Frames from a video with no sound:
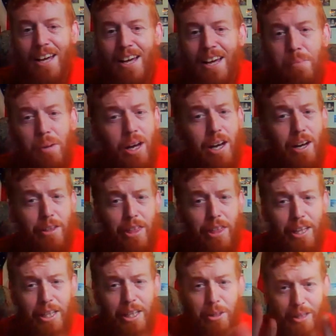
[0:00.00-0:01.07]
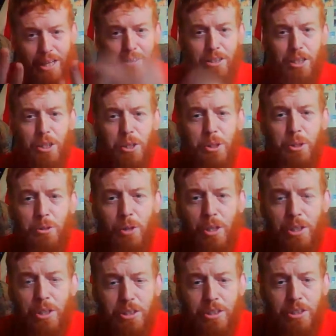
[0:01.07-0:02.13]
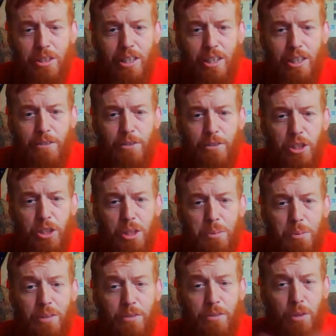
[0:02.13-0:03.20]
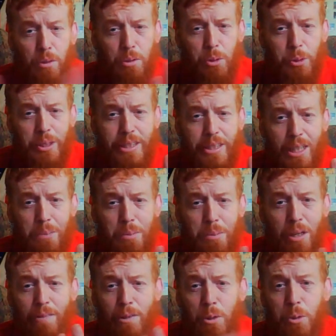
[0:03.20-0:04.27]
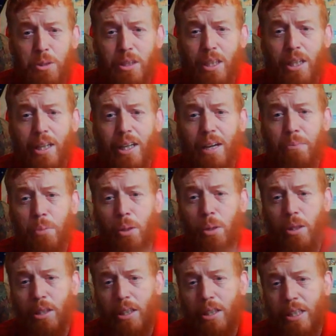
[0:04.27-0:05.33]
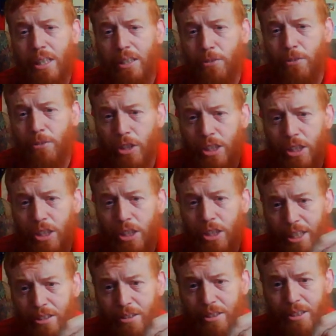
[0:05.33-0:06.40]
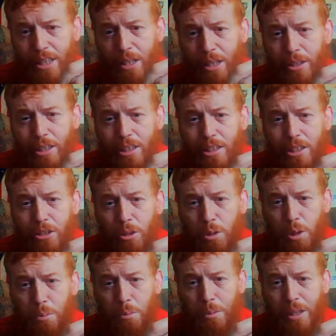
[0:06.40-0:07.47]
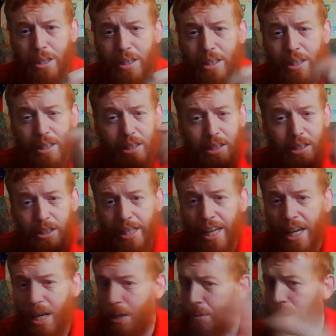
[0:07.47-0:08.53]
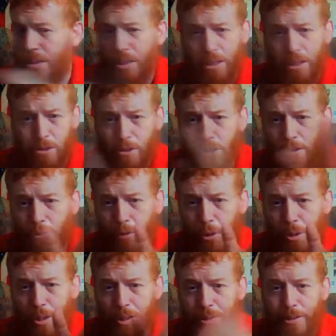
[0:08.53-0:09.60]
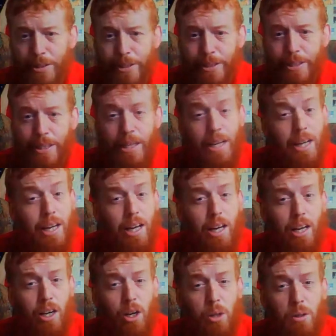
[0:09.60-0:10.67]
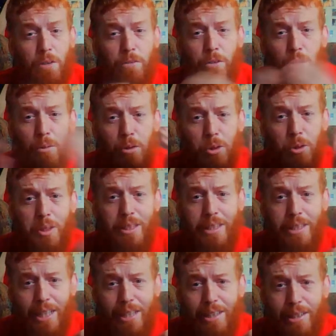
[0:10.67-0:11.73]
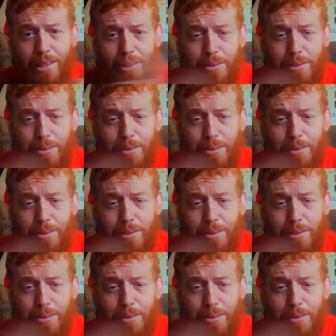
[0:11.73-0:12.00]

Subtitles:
But thank you again to Ronald for joining me from Louisiana Beer Reviews. I put the link for his channel down in the description bar. Check it out. He's a great reviewer. All the way from Louisiana.